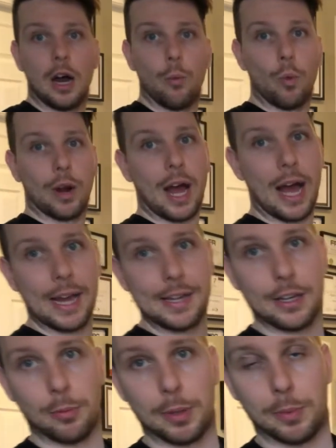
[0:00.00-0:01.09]
what I
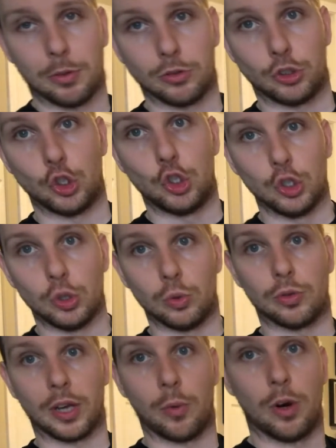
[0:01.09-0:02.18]
tell people to do
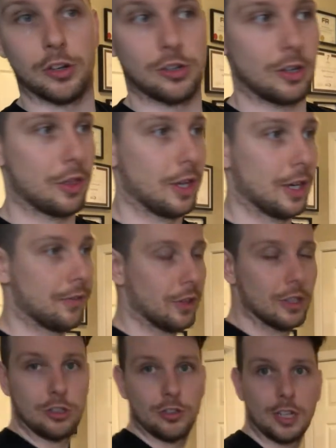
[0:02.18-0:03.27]
is I want you to think of
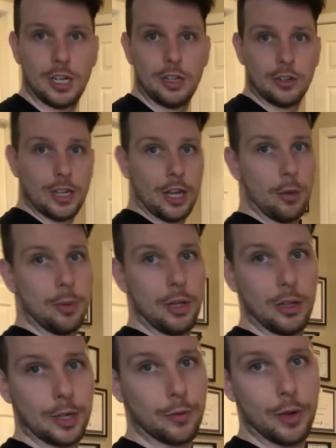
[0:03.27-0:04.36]
just getting your
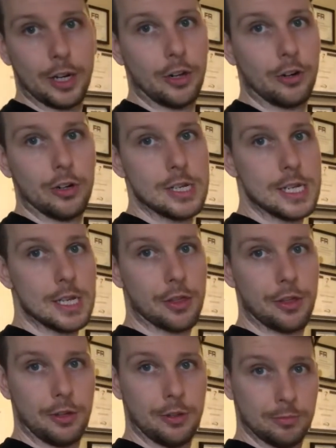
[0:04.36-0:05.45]
kettlebell like right
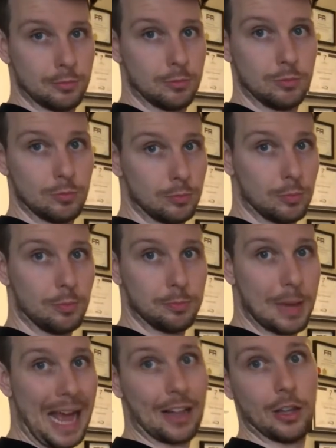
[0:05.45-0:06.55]
underneath
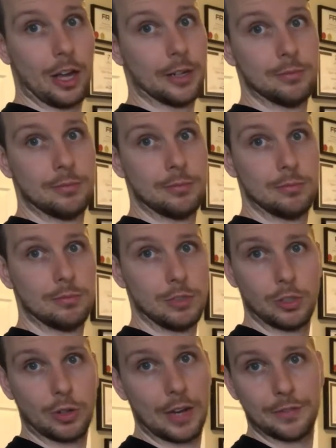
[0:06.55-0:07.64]
pec line. You
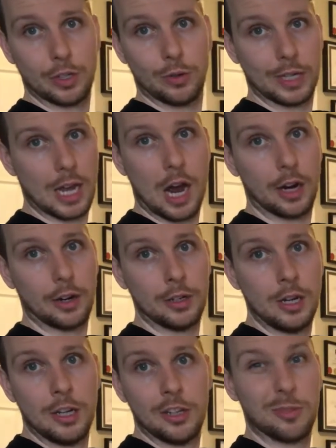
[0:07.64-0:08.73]
don't have to go any higher.
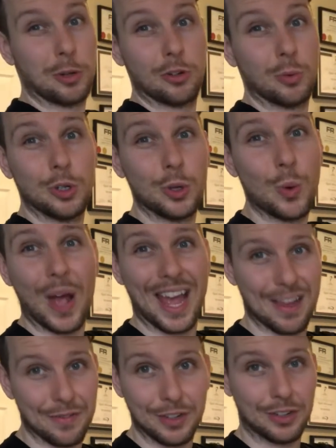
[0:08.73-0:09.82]
Especially when you go
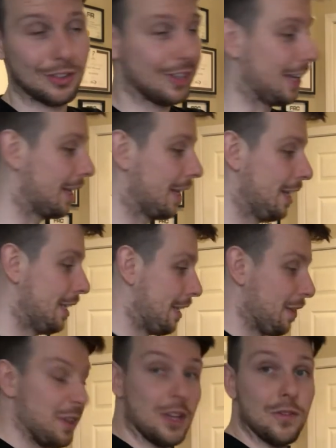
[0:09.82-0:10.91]
heavier, like
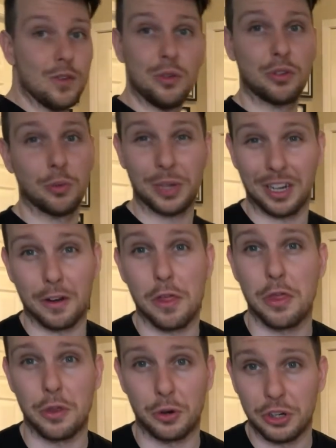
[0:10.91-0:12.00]
think of you swinging a
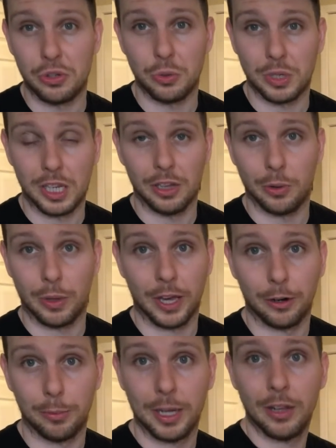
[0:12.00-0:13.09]
32 kilo
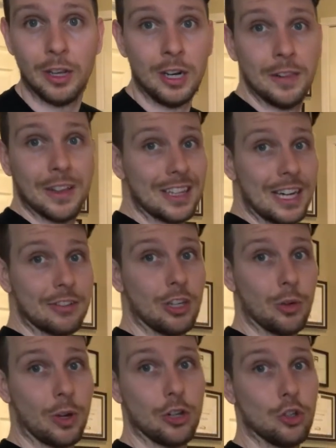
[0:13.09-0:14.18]
kettlebell. The last thing
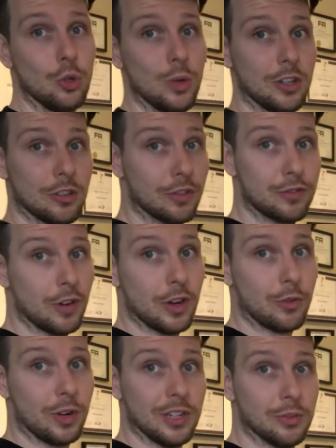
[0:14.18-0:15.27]
you want to do is a
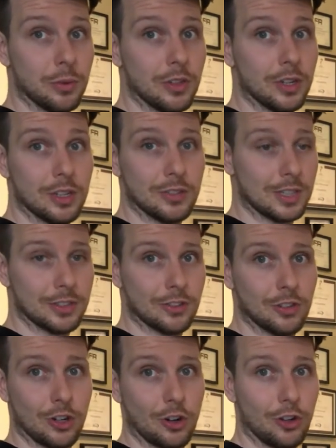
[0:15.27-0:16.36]
front raise with it, because that's
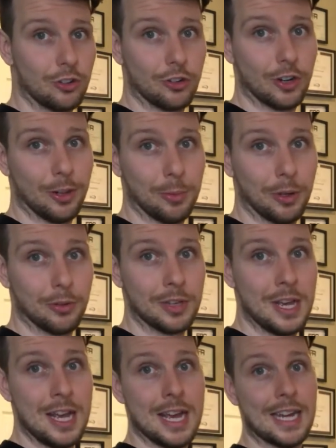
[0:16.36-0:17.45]
just going to hurt your elbows.
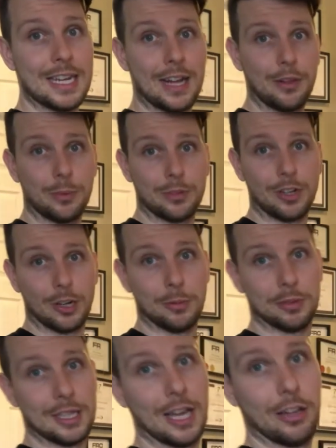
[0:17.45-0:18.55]
And now that we're talking
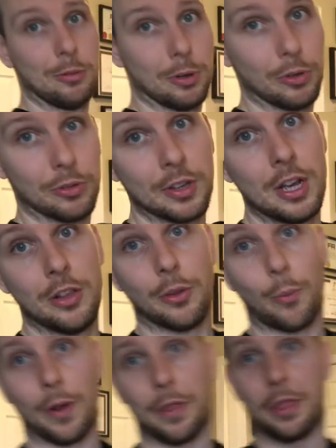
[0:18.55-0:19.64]
about the elbows, the
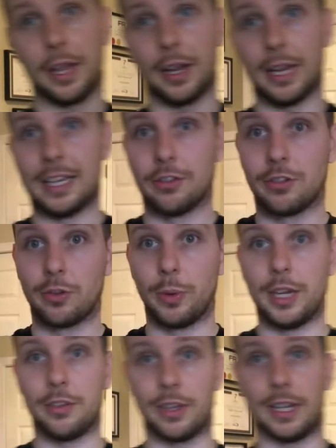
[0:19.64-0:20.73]
one thing in
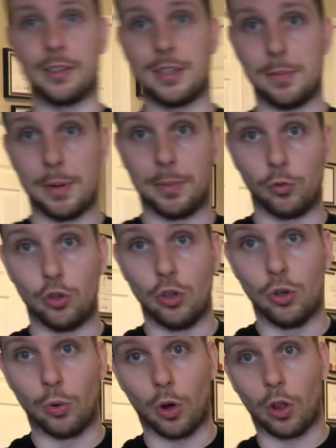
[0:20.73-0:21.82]
swings that I see people
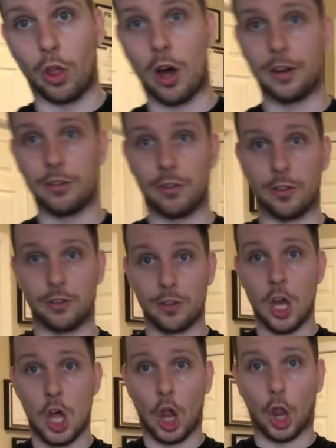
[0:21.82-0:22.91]
do a lot is this
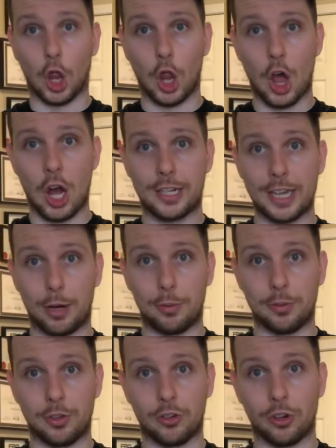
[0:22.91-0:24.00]
lockdown
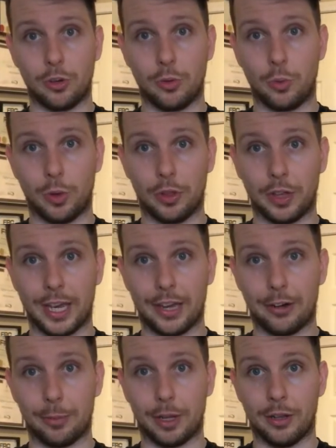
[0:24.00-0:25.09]
position with the
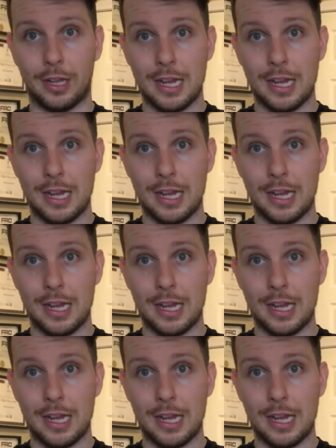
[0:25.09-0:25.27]
kettlebell.